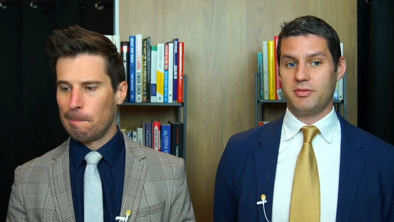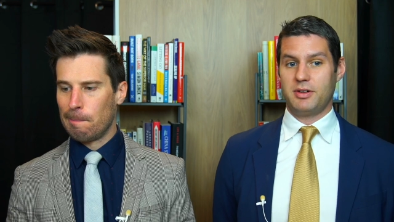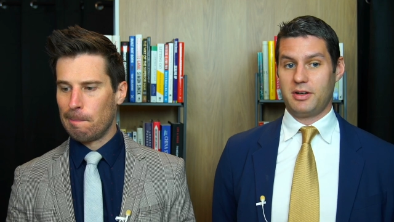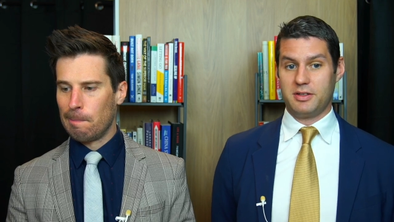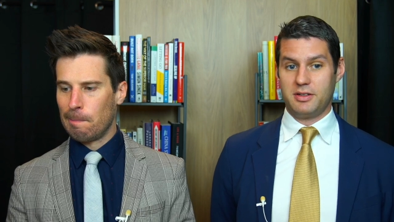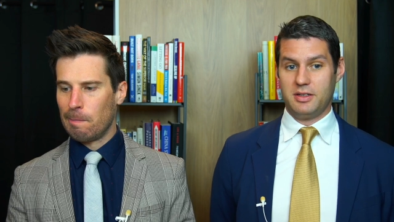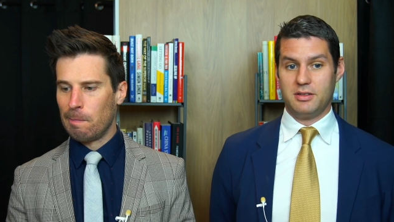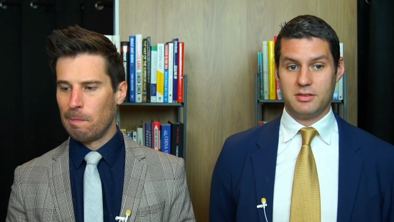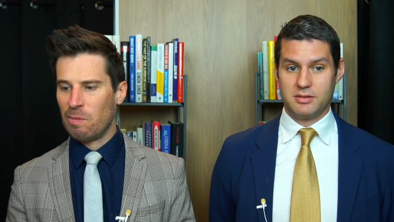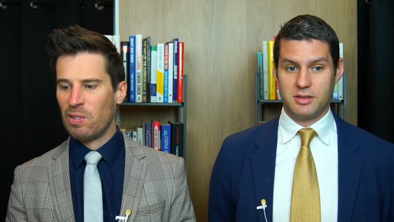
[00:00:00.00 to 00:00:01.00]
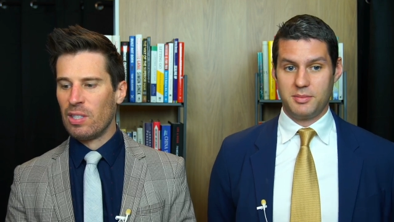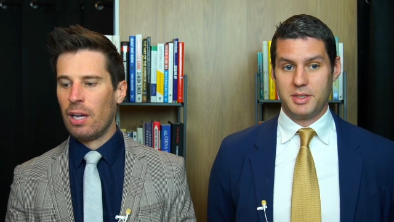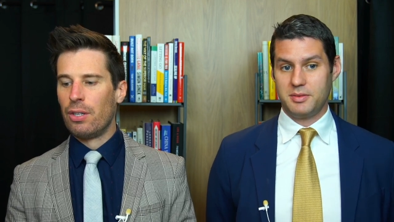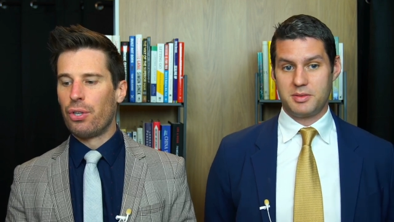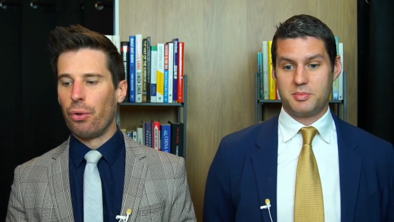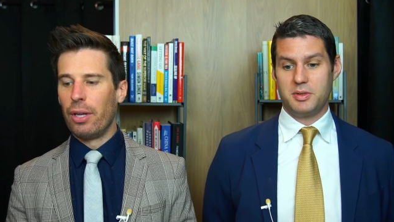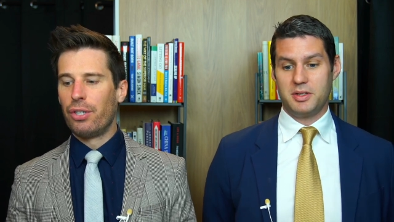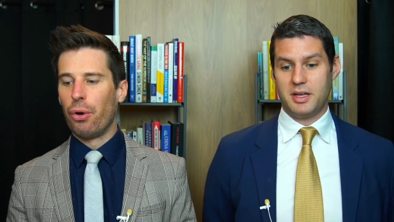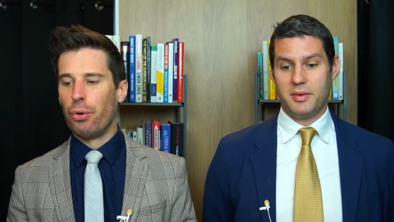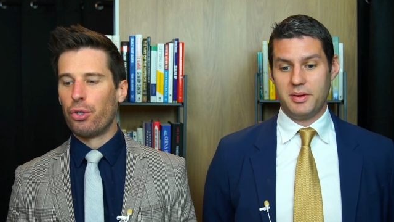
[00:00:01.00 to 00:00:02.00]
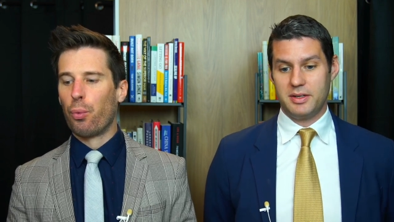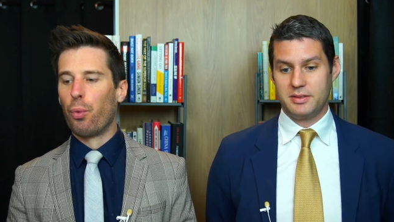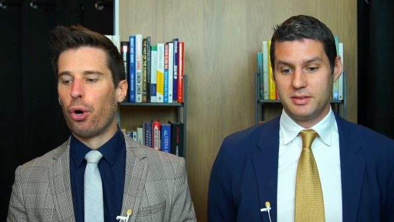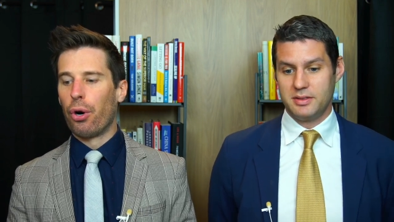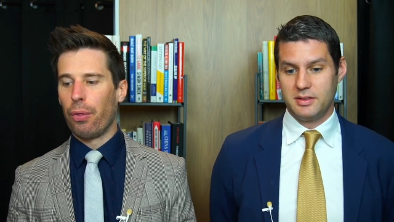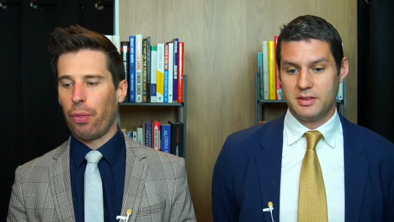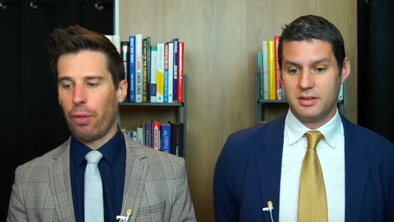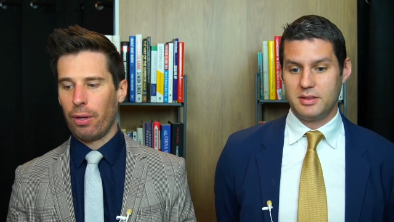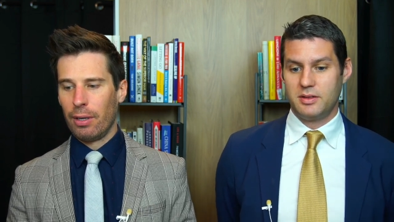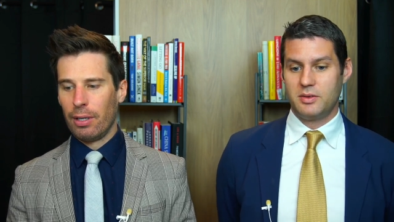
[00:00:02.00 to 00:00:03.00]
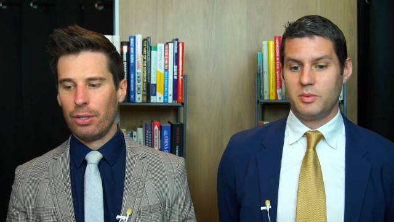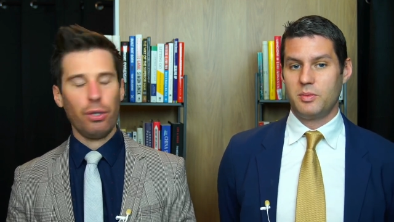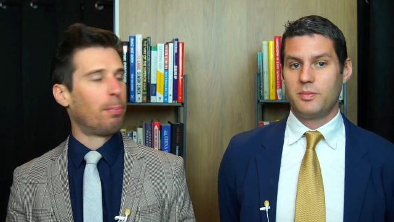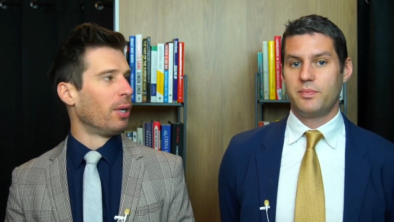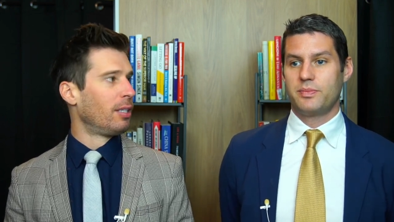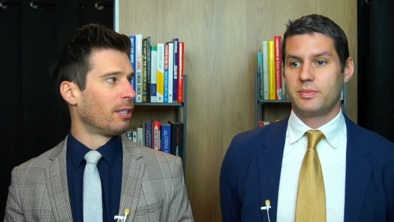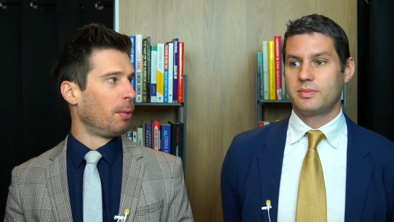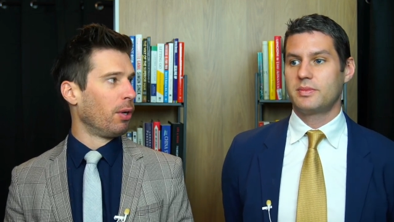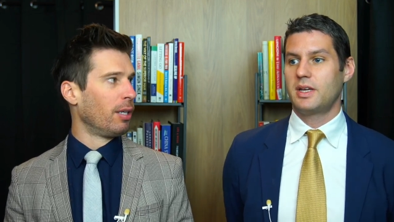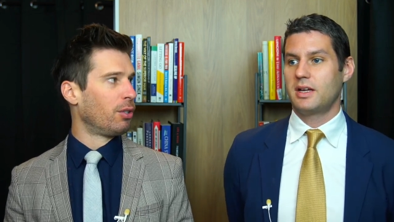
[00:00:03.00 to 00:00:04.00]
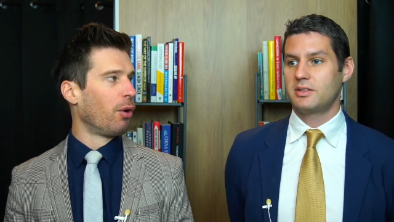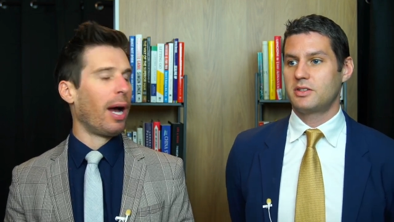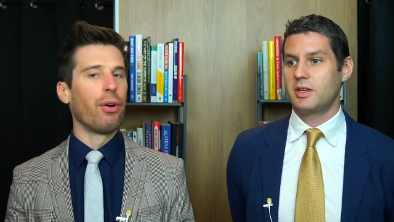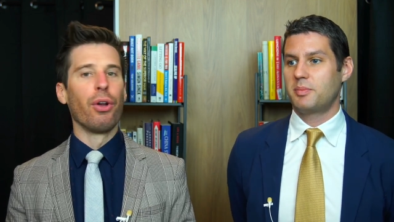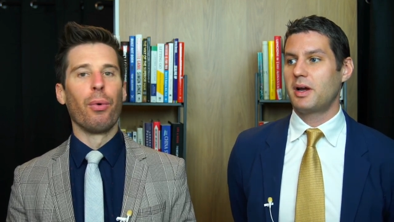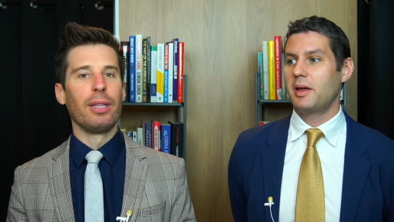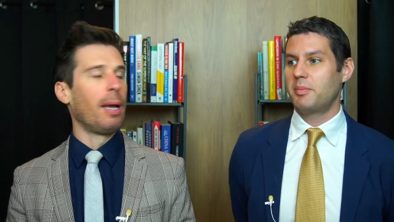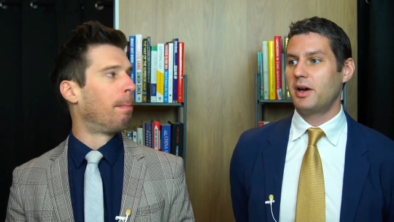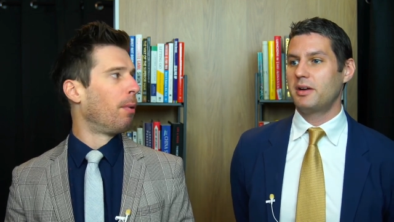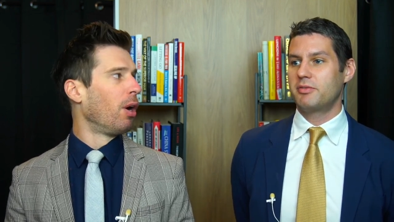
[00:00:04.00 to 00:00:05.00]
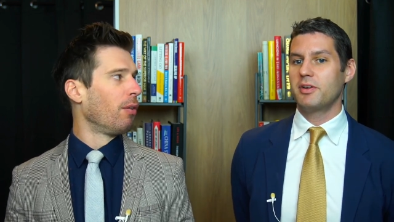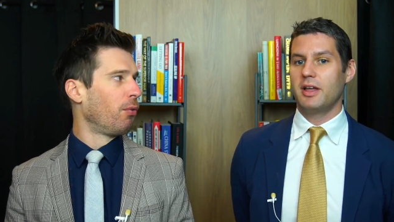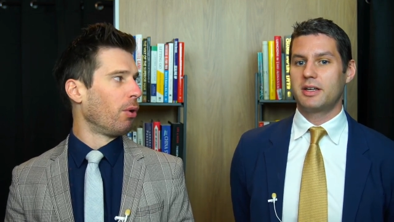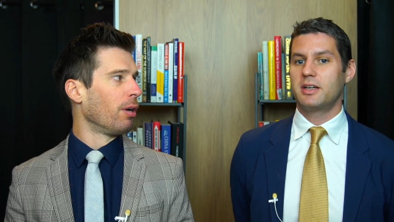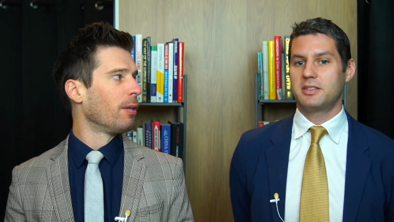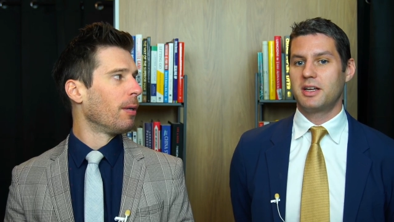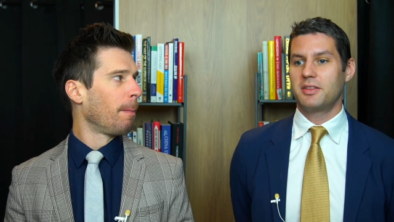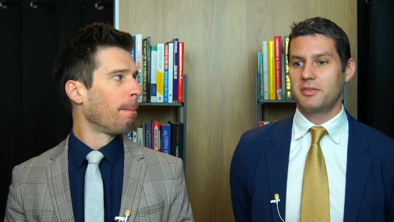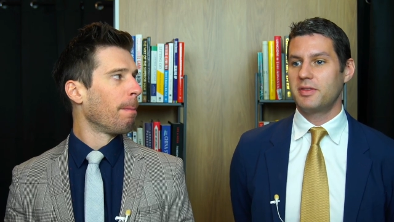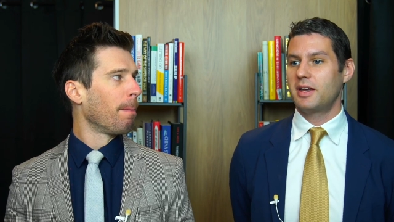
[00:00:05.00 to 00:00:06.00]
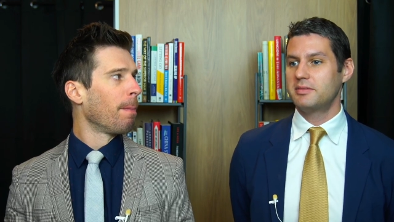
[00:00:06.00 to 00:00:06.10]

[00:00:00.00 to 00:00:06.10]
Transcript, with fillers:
Speaker 1: a very good deal.
Speaker 2: I mean, so it so it was way. worth 2.6 billion. Yeah, so, I don't know what they bought, it for. Like a tenth of that.